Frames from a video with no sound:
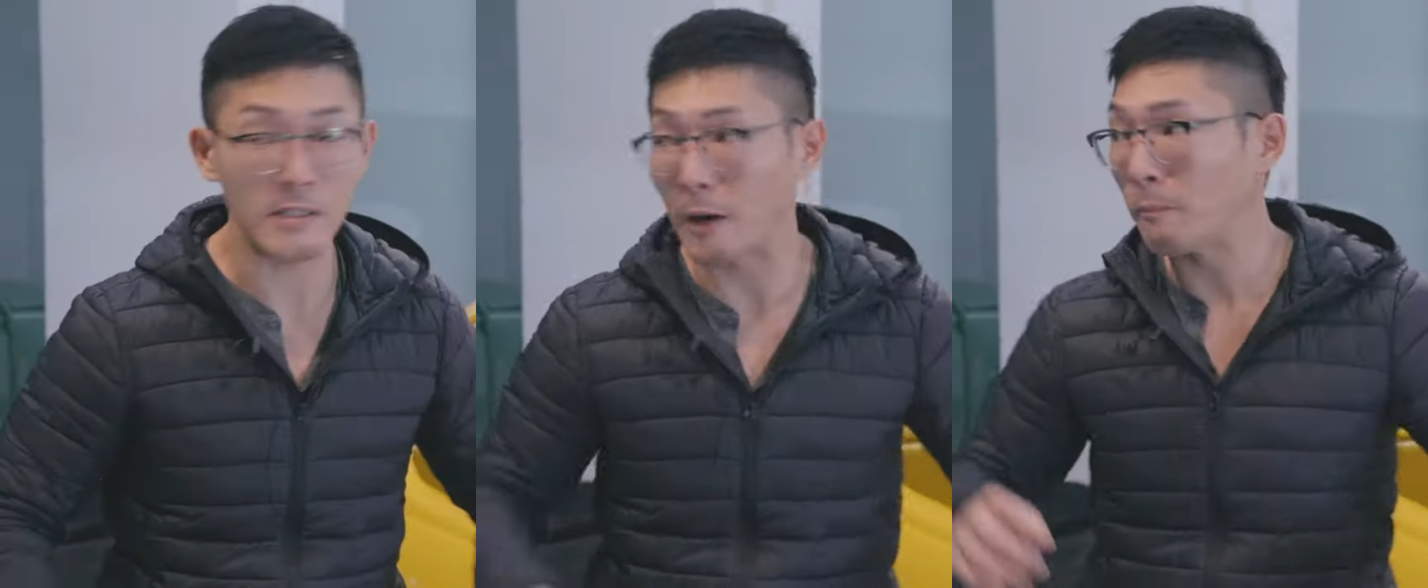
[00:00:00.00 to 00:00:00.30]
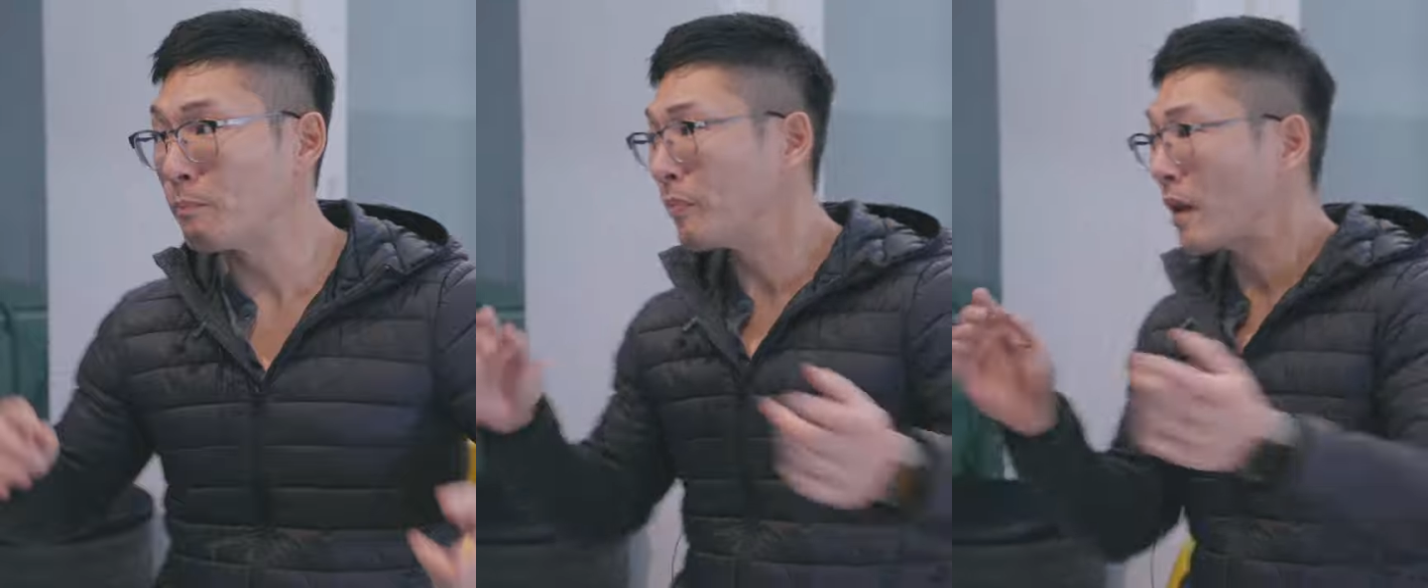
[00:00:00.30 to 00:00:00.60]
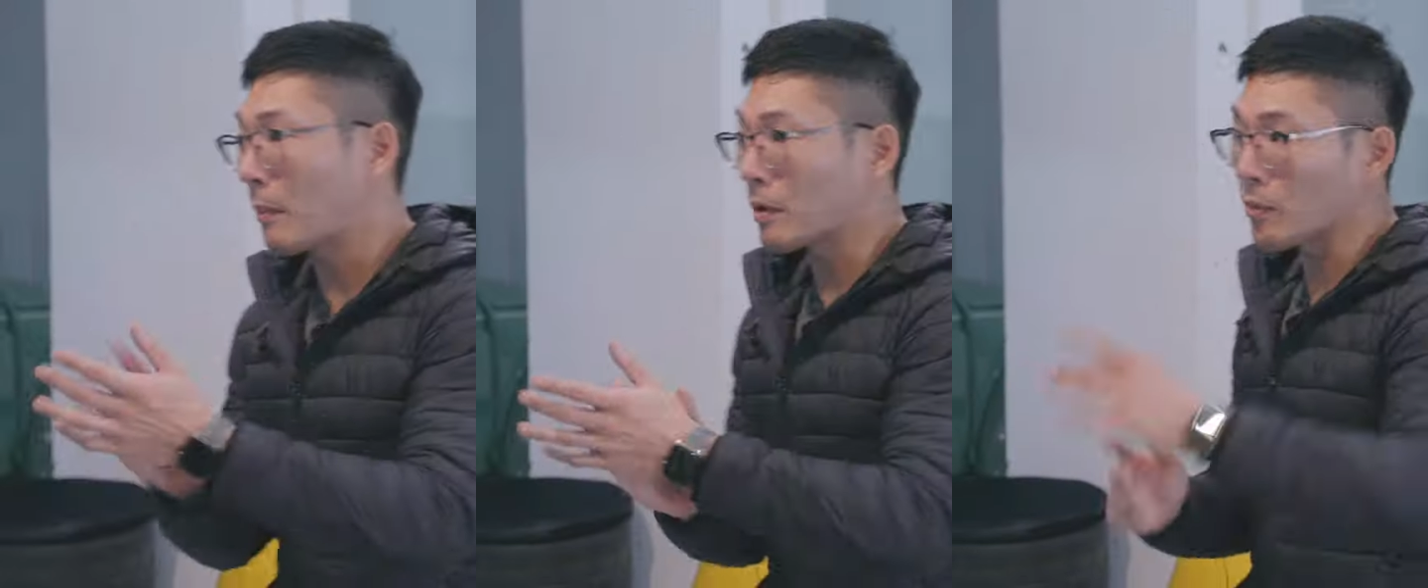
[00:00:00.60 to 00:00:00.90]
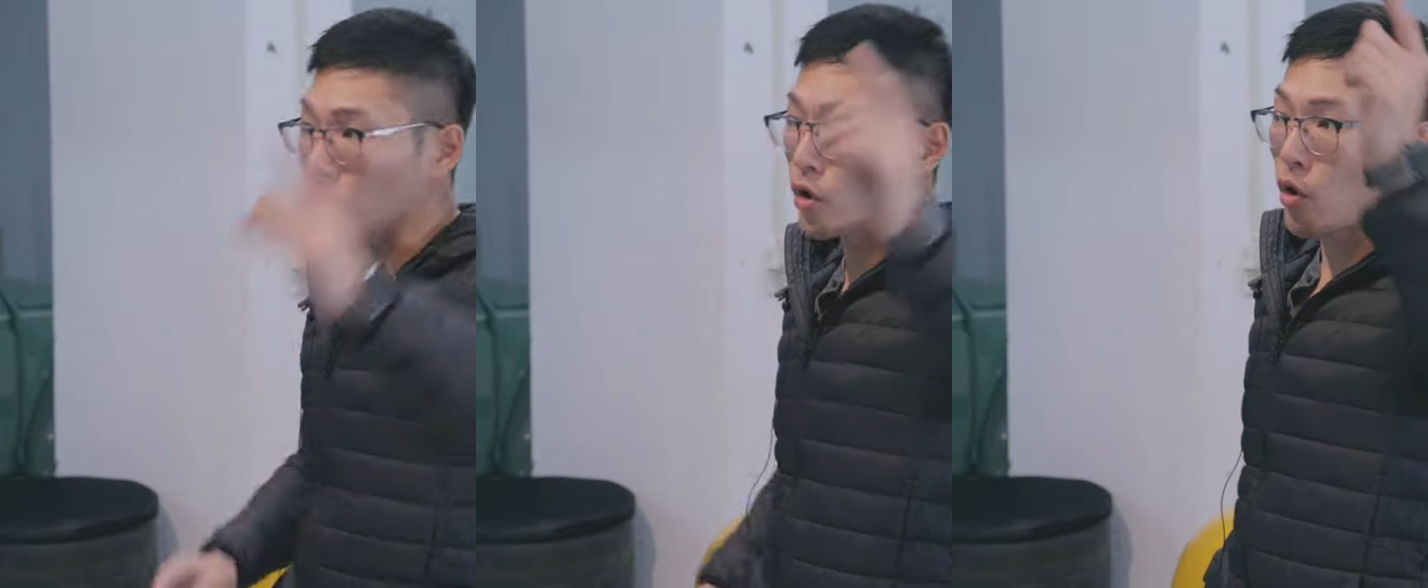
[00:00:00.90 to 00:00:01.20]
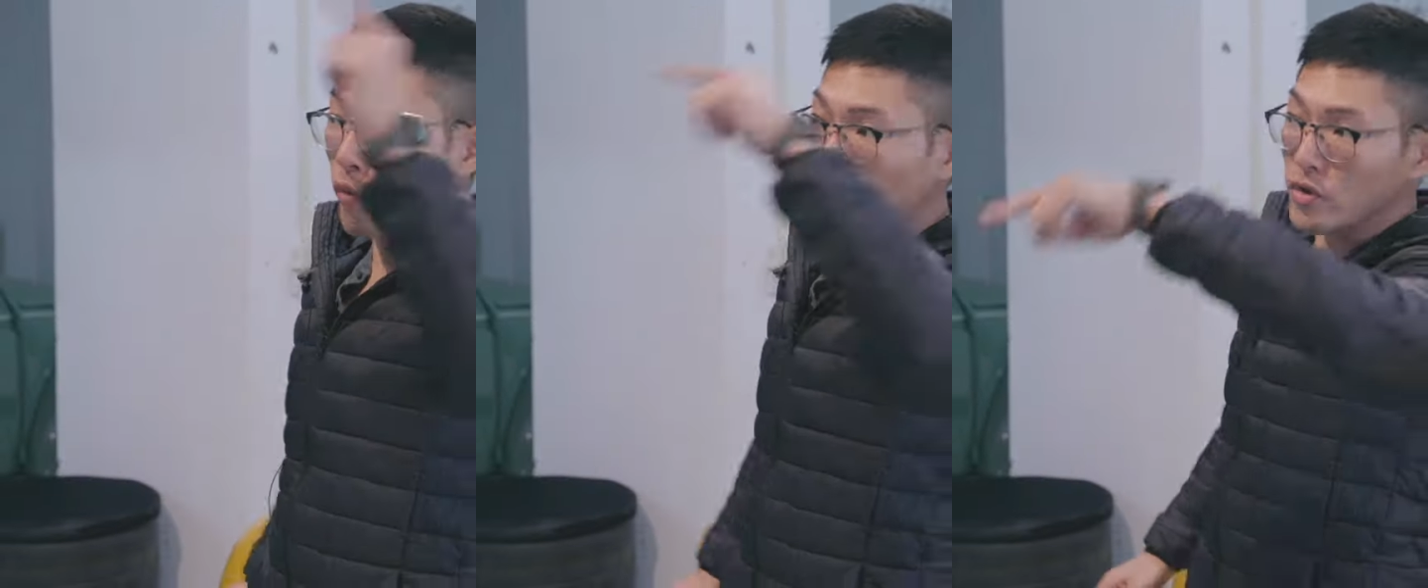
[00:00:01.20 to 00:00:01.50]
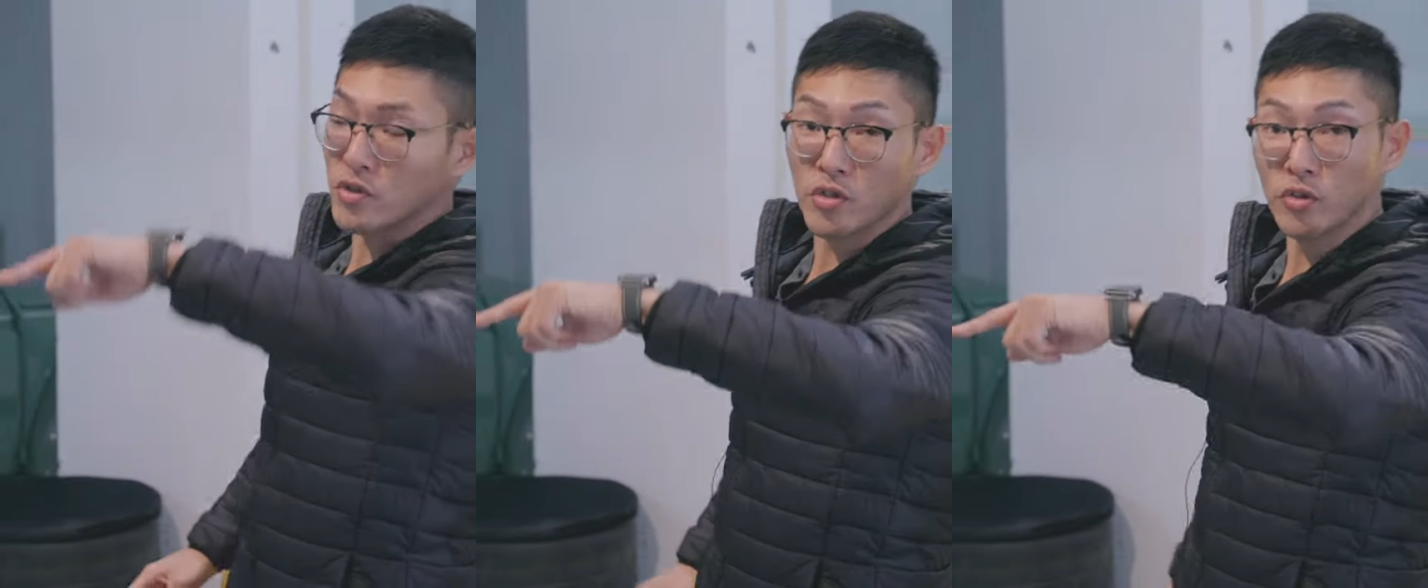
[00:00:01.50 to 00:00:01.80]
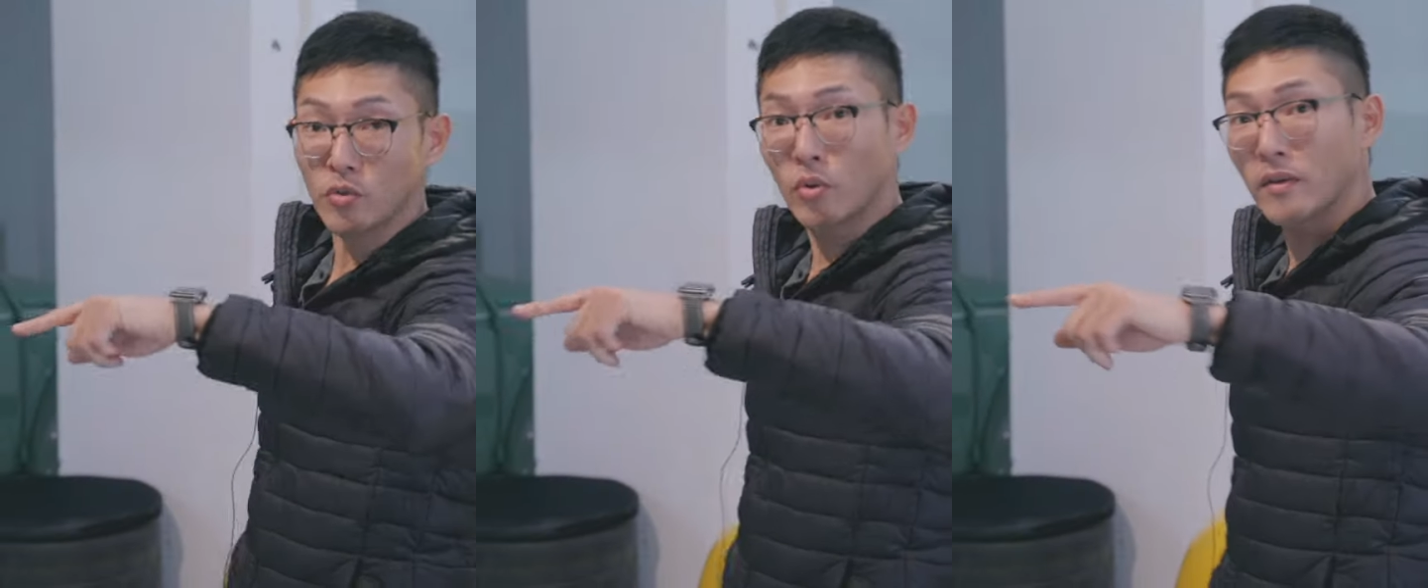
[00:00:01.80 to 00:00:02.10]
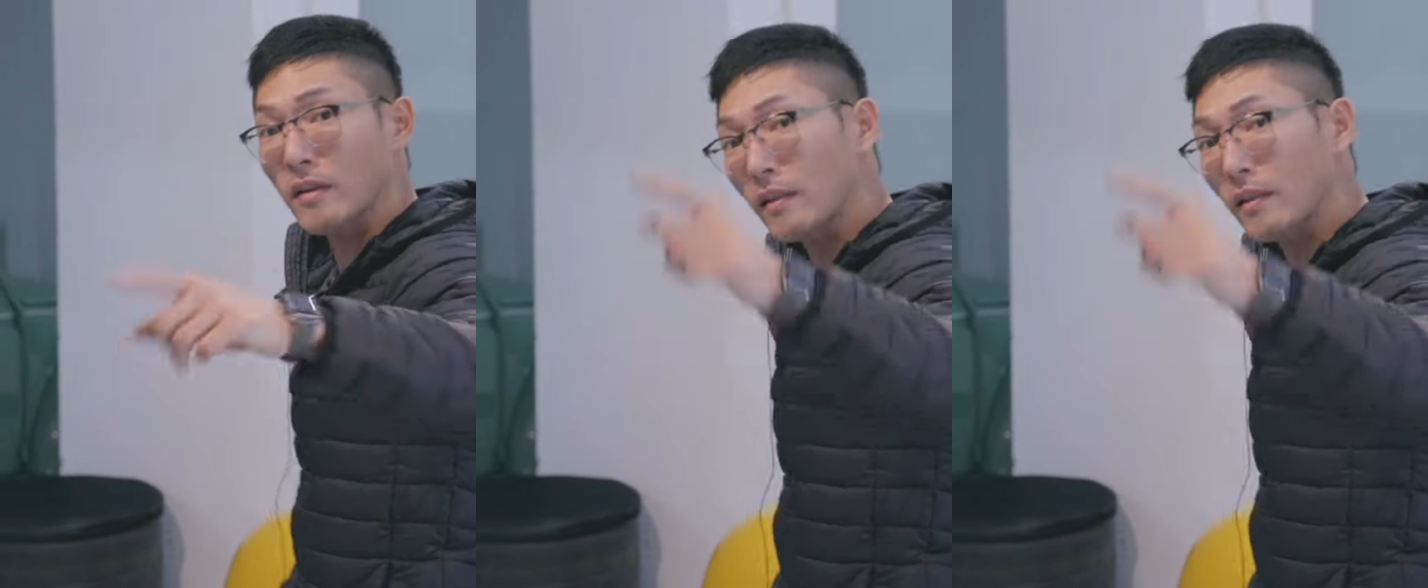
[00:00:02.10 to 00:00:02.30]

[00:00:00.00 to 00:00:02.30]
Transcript: Now, I'm gonna bring you over to one of the